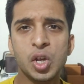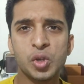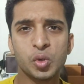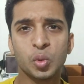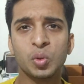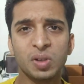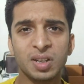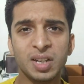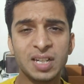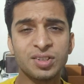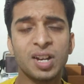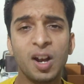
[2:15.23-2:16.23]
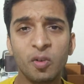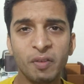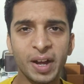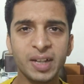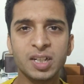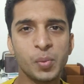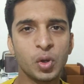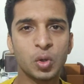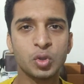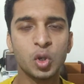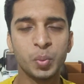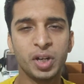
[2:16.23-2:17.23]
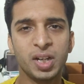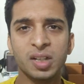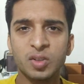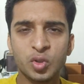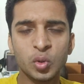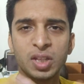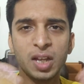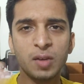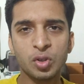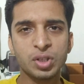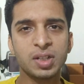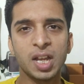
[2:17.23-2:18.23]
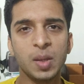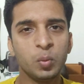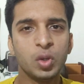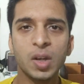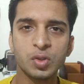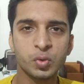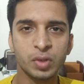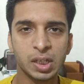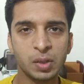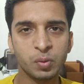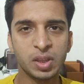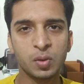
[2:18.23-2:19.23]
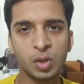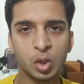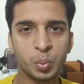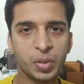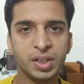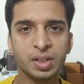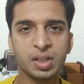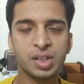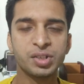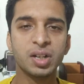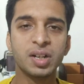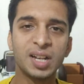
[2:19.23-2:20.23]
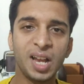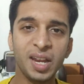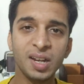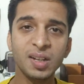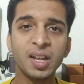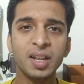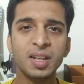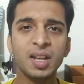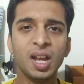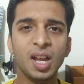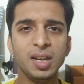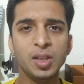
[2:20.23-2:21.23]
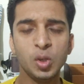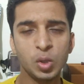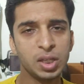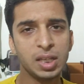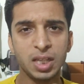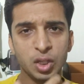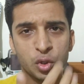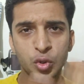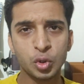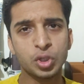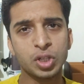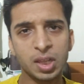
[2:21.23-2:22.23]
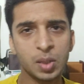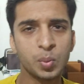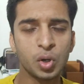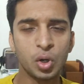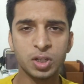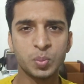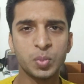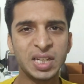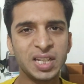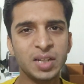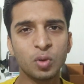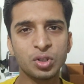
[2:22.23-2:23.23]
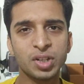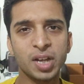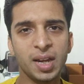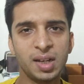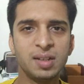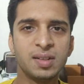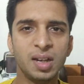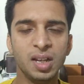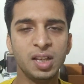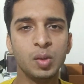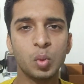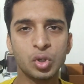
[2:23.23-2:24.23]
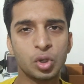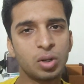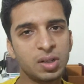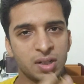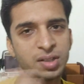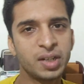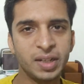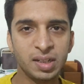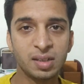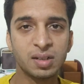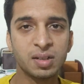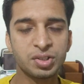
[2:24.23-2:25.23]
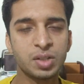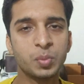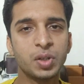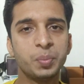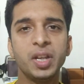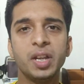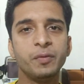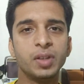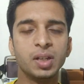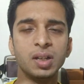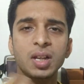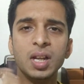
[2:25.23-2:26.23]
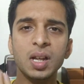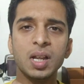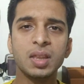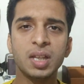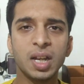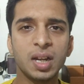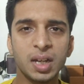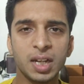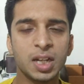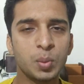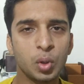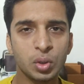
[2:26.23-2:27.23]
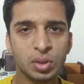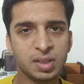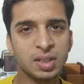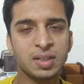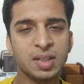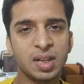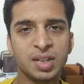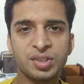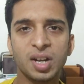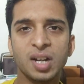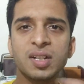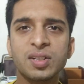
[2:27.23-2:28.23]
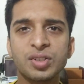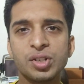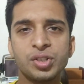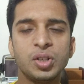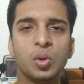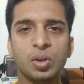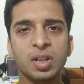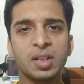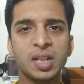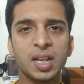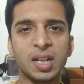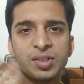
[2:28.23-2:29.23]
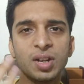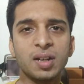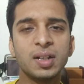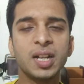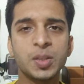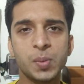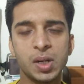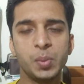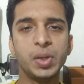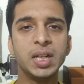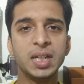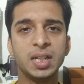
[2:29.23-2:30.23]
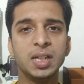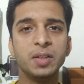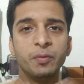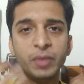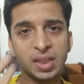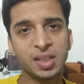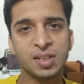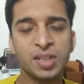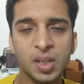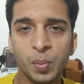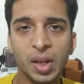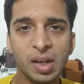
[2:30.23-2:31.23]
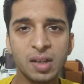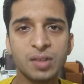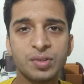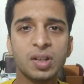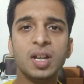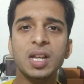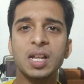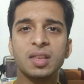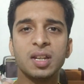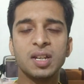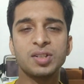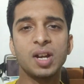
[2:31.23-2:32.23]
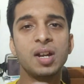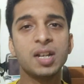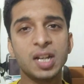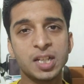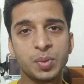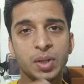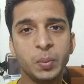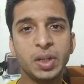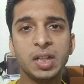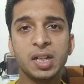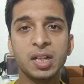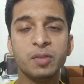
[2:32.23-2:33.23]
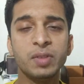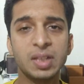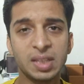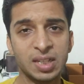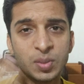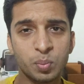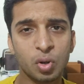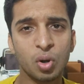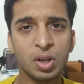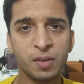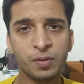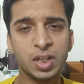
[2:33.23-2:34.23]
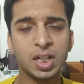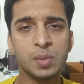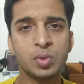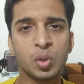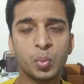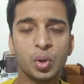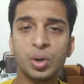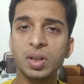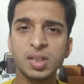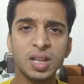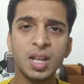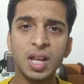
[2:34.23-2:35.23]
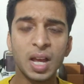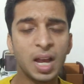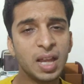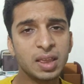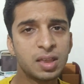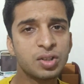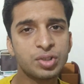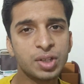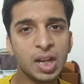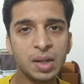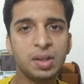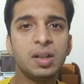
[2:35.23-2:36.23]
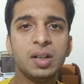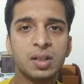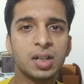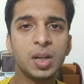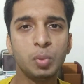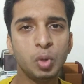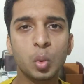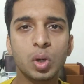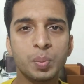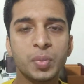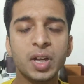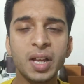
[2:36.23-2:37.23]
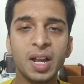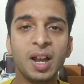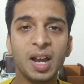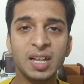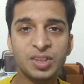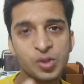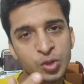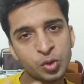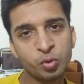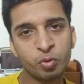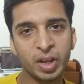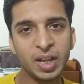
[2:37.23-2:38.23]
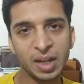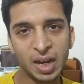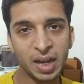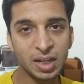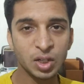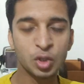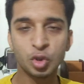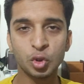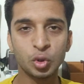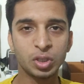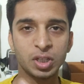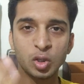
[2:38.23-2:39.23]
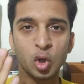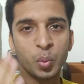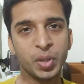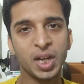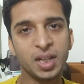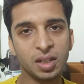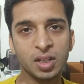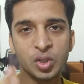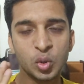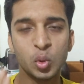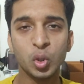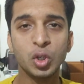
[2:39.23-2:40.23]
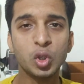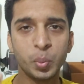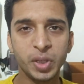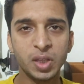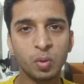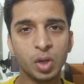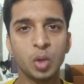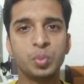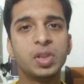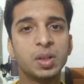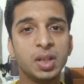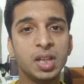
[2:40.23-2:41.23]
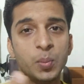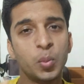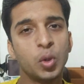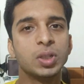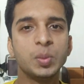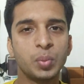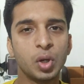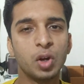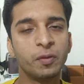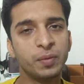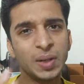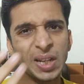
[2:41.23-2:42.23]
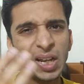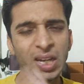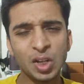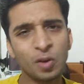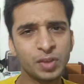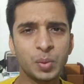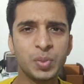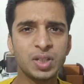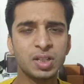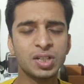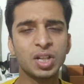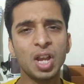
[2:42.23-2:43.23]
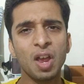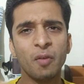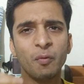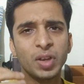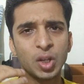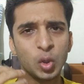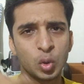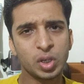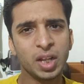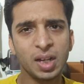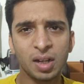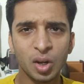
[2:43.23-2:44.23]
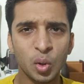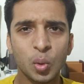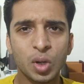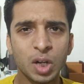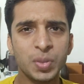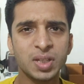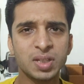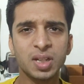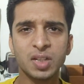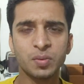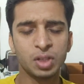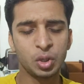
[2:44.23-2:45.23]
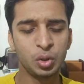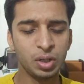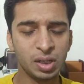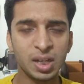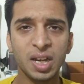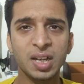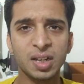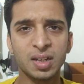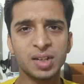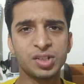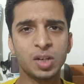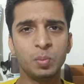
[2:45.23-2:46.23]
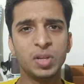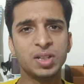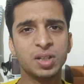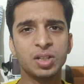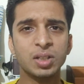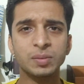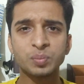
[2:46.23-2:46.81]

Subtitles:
So next, how I come across copywriting. So there was a time when I was working with one of my international client, and he used to sell the products, but he was directly selling. He was not understanding the customer behavior. Then I read about this and I started searching on it. Then I started experimenting with his email list. Then I started experimenting with his different types of products, and the sale literally blew up. And this is where I understood that copywriting is going to be the one of the important prof in any of the business, whether you take a local business, whether you take an international business,